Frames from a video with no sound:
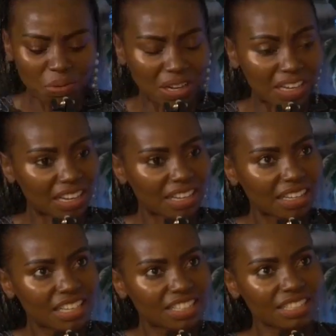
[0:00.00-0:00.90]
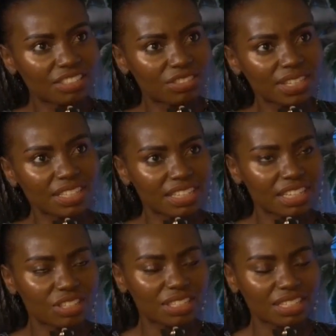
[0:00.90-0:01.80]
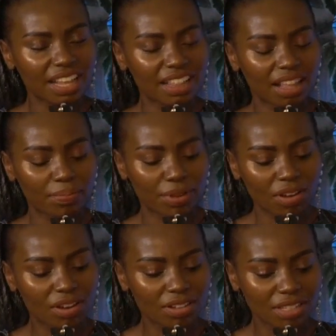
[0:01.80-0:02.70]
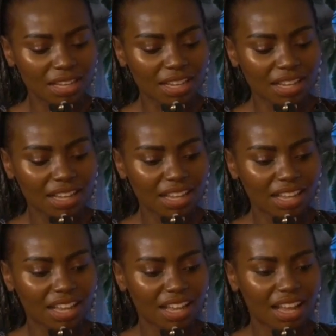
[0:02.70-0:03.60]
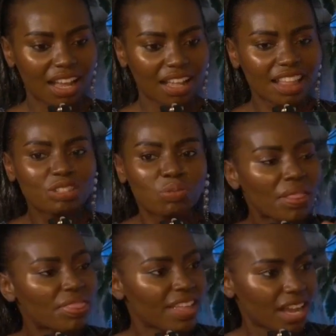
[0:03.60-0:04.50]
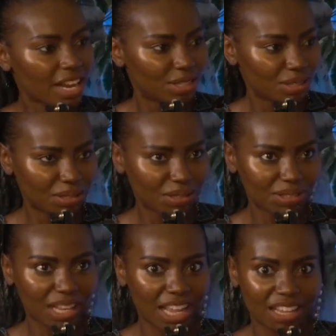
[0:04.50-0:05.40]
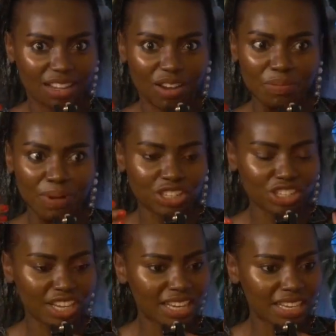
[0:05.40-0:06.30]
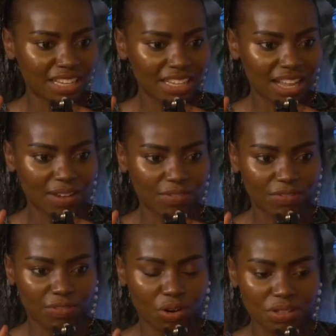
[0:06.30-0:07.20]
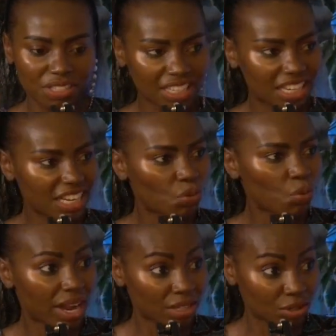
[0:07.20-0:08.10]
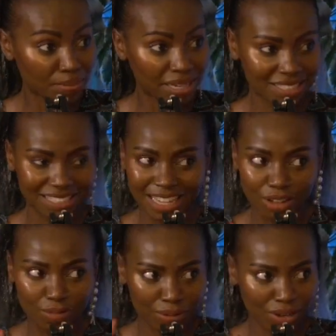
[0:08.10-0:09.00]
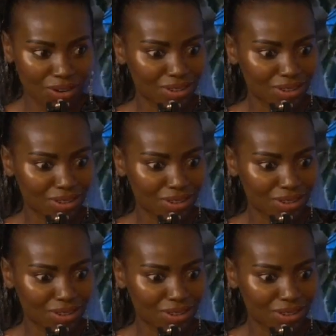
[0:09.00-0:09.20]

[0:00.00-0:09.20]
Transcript: you know what? It's interesting you say that, because that's one thing I do. Like on my journey, I've constantly worked on myself